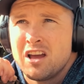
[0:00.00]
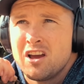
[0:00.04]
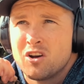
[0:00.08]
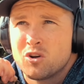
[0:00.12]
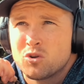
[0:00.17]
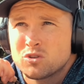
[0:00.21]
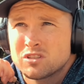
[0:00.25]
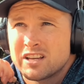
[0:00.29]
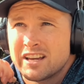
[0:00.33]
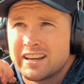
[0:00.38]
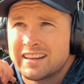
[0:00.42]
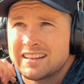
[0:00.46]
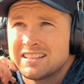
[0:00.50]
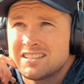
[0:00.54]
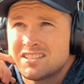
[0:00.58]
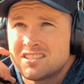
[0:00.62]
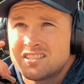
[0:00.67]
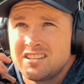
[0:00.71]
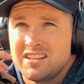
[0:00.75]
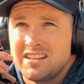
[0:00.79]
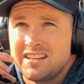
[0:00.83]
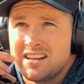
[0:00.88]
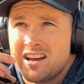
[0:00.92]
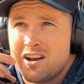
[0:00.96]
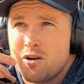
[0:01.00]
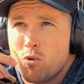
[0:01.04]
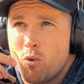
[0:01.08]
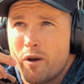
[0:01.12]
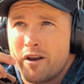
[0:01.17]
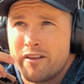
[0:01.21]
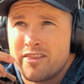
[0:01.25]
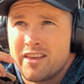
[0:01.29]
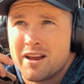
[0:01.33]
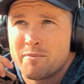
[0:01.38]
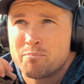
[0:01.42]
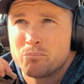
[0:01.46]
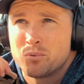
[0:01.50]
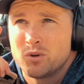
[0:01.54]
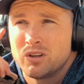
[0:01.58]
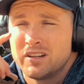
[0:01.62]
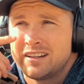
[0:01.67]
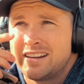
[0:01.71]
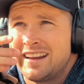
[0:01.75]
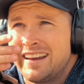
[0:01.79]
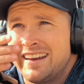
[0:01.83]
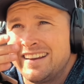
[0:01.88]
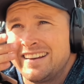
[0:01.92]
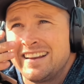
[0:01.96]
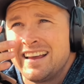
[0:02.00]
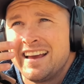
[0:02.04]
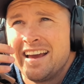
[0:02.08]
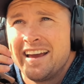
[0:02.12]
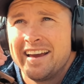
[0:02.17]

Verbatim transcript: because I can see now where that bullet hit